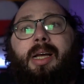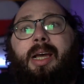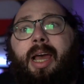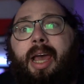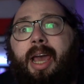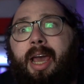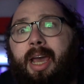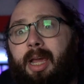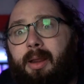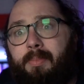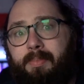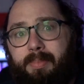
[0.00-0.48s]

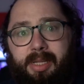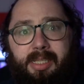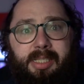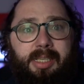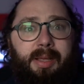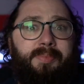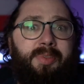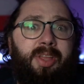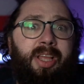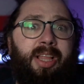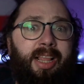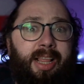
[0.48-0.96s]
it can be
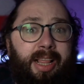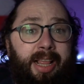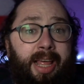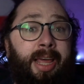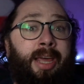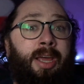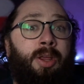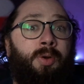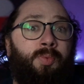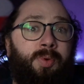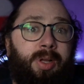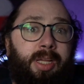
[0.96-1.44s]
something that they
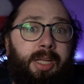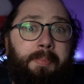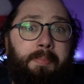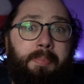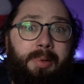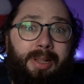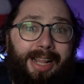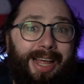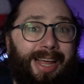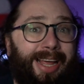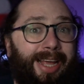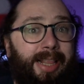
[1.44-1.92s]
can really
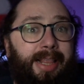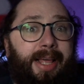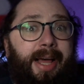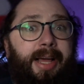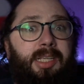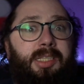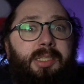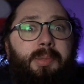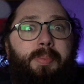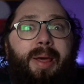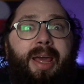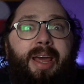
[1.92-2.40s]
play in
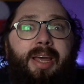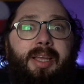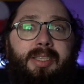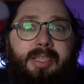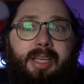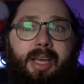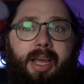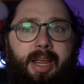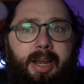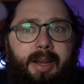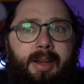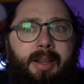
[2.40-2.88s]
that space
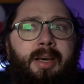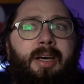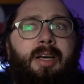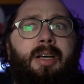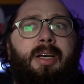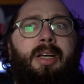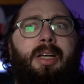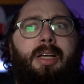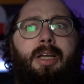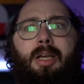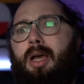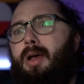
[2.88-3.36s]
and
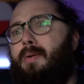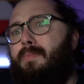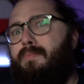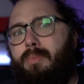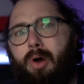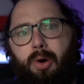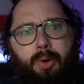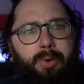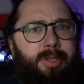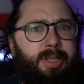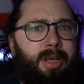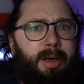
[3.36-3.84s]

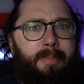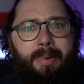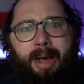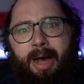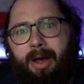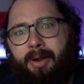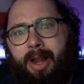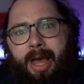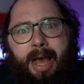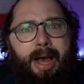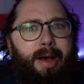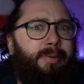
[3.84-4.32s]
emote
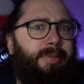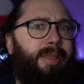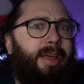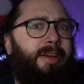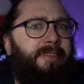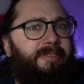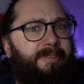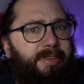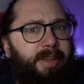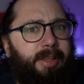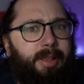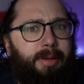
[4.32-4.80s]
about how they
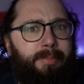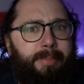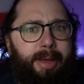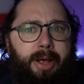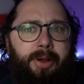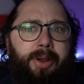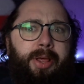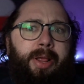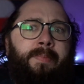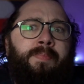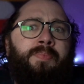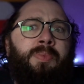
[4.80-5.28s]
feel
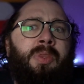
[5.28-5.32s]
about it.